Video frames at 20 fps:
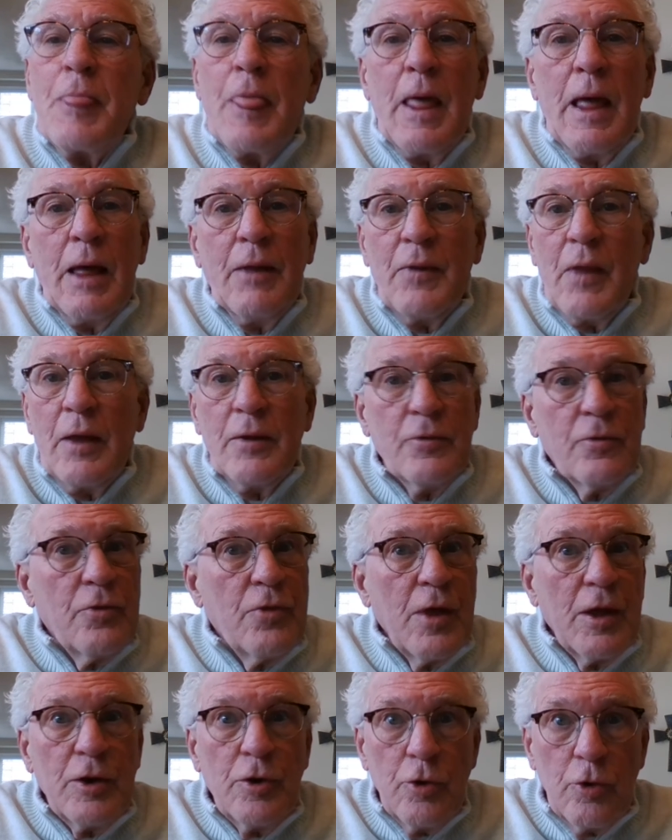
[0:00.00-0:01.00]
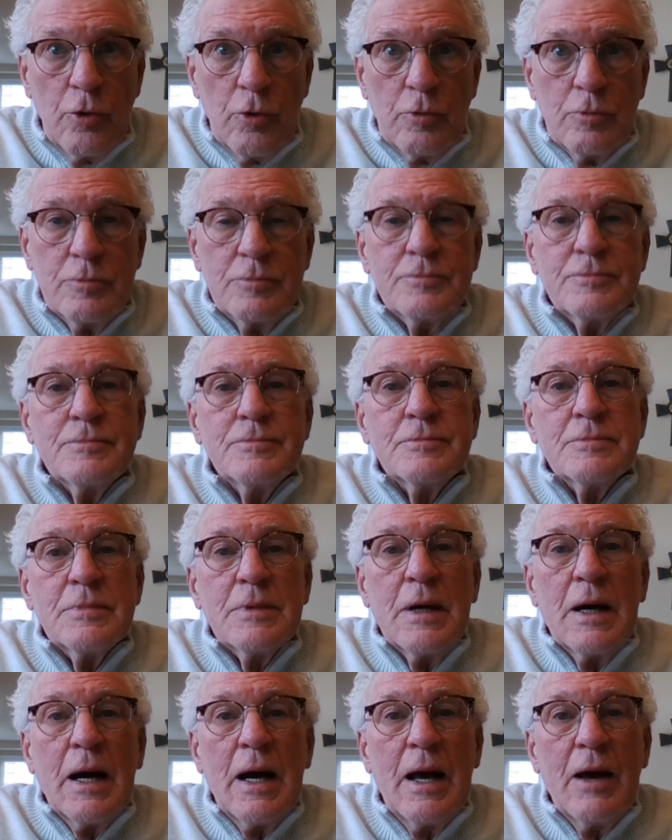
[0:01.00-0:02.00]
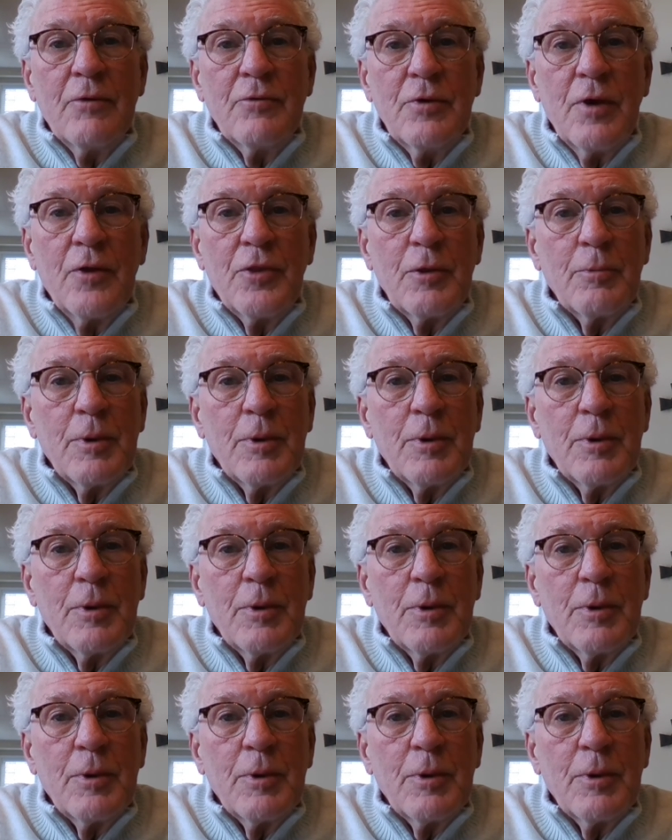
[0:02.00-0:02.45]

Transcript: And they do. I have nothing